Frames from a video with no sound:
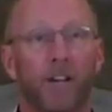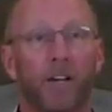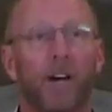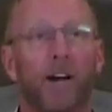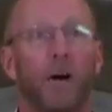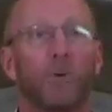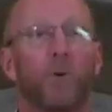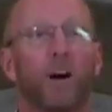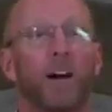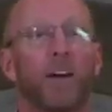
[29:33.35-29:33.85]

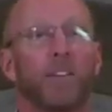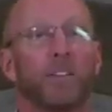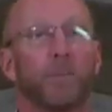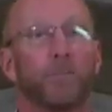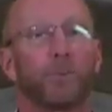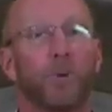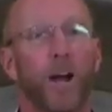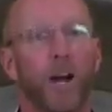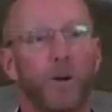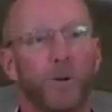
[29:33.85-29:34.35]
I want the
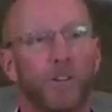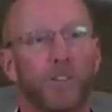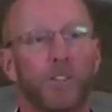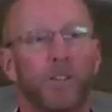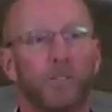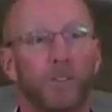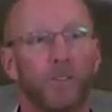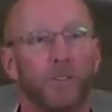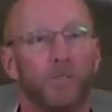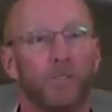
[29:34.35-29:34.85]
progress
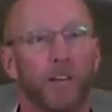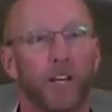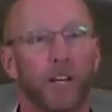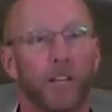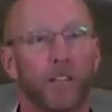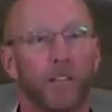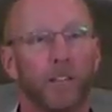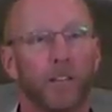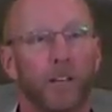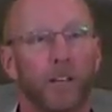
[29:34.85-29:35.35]
of your
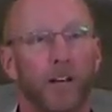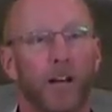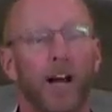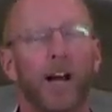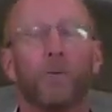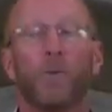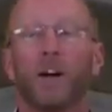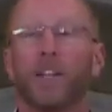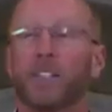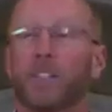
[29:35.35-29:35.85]
faith. I
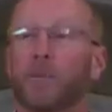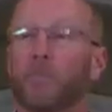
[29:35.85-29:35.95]
want to